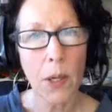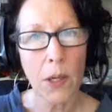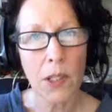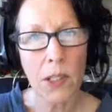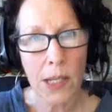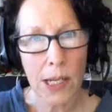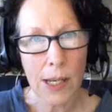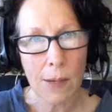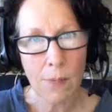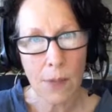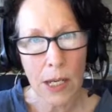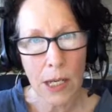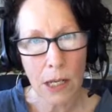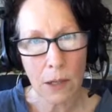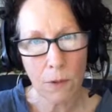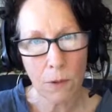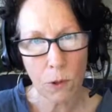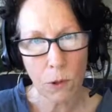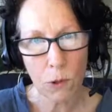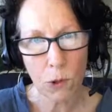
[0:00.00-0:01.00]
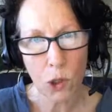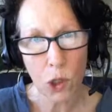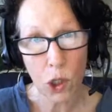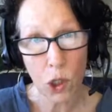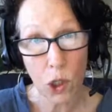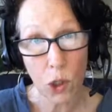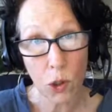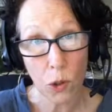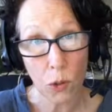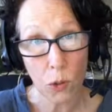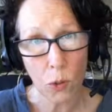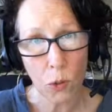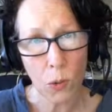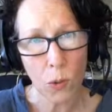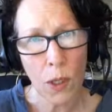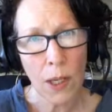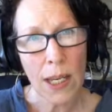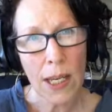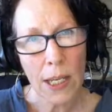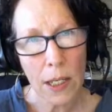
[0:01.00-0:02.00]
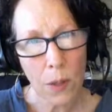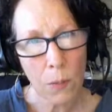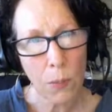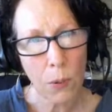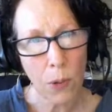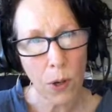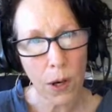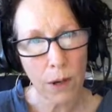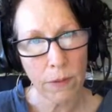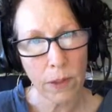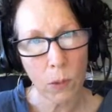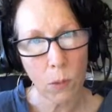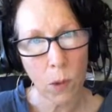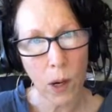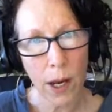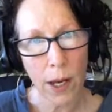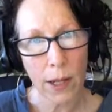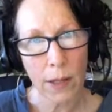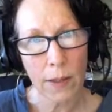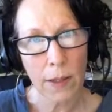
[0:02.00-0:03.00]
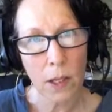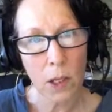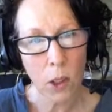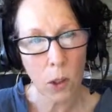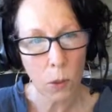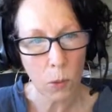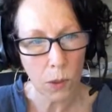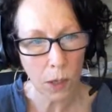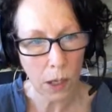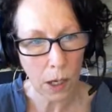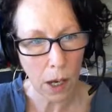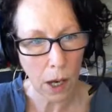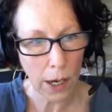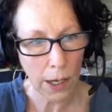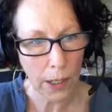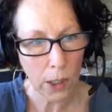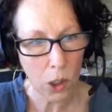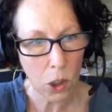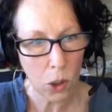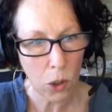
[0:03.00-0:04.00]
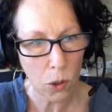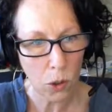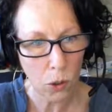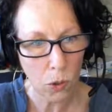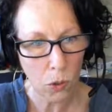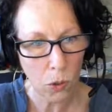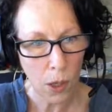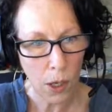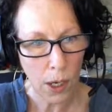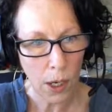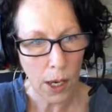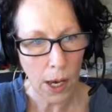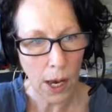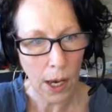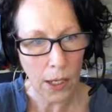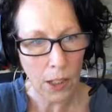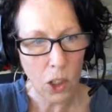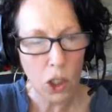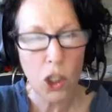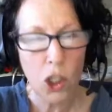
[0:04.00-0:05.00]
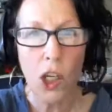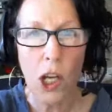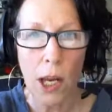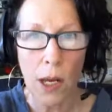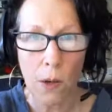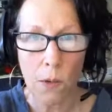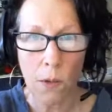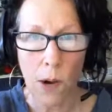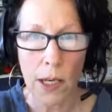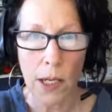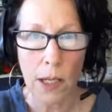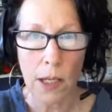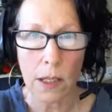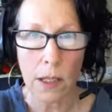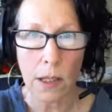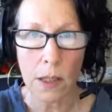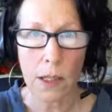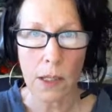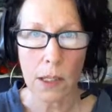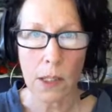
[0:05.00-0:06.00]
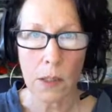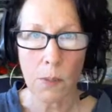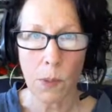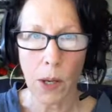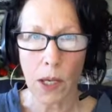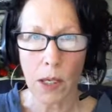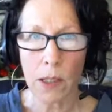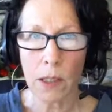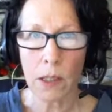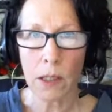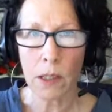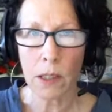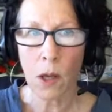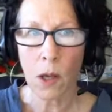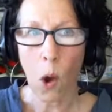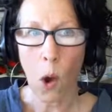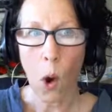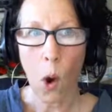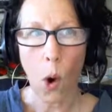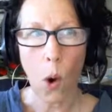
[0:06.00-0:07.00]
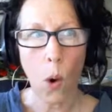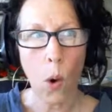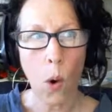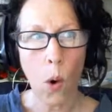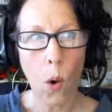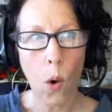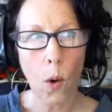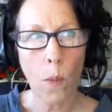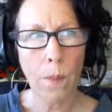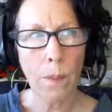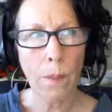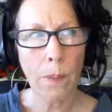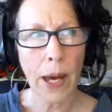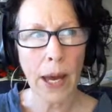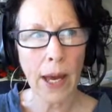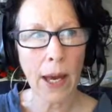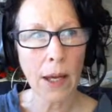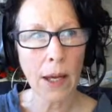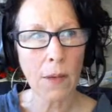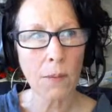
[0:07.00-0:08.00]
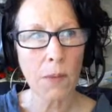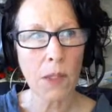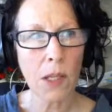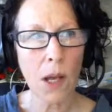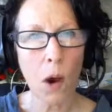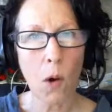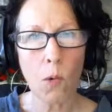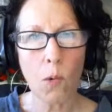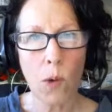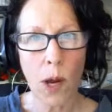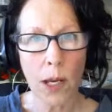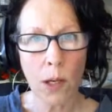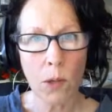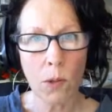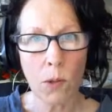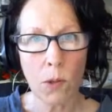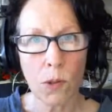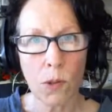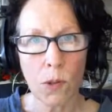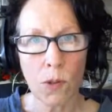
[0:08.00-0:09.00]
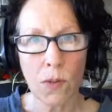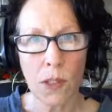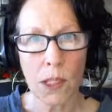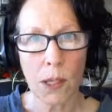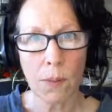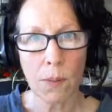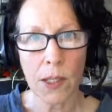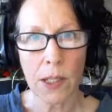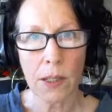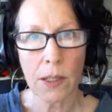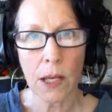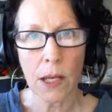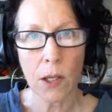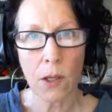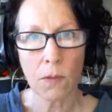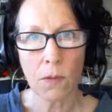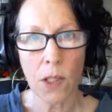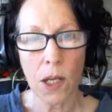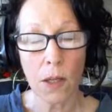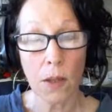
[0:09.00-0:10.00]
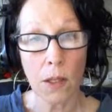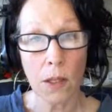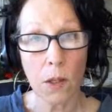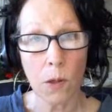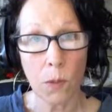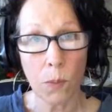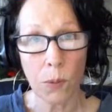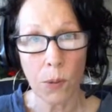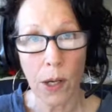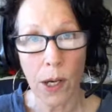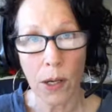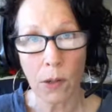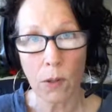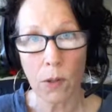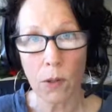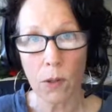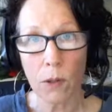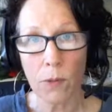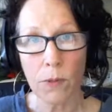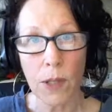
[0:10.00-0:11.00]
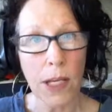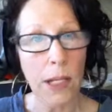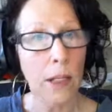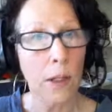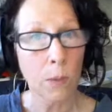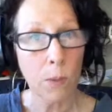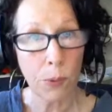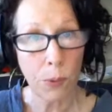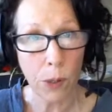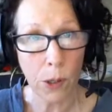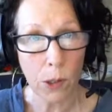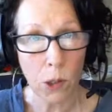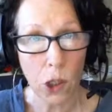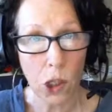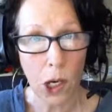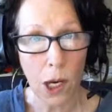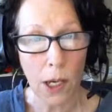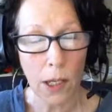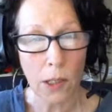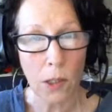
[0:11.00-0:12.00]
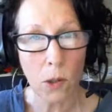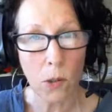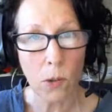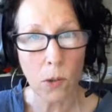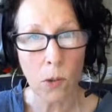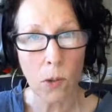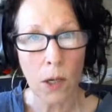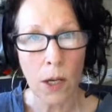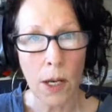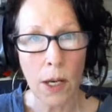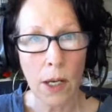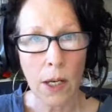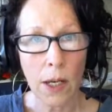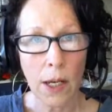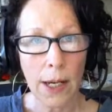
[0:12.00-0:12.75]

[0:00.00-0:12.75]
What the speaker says: personally meaningful to you in a private way that you would like to generate in this space, or perhaps a record of something that you've done that you're proud of, a little project, or